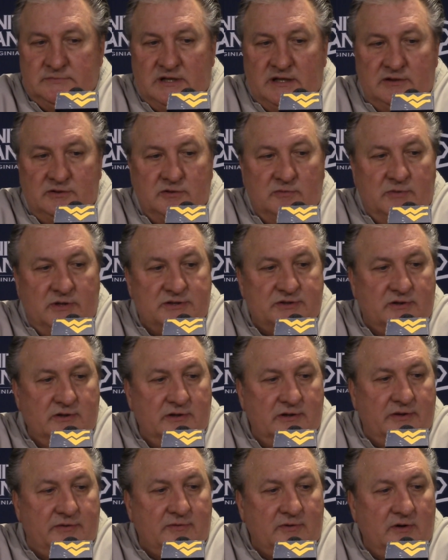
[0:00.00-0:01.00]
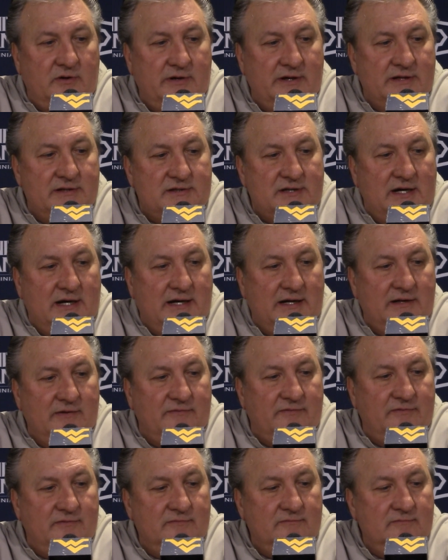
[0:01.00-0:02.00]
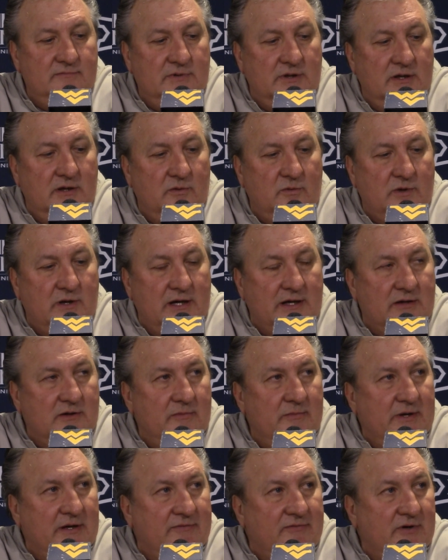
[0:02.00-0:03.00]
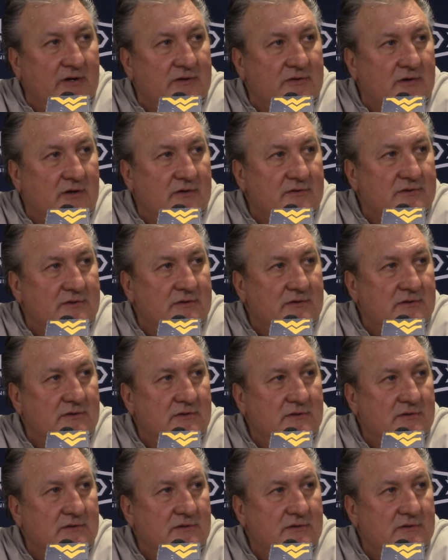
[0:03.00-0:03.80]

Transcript: Doesn't do much good to throw it inside if, you know, we're not going to make free throws.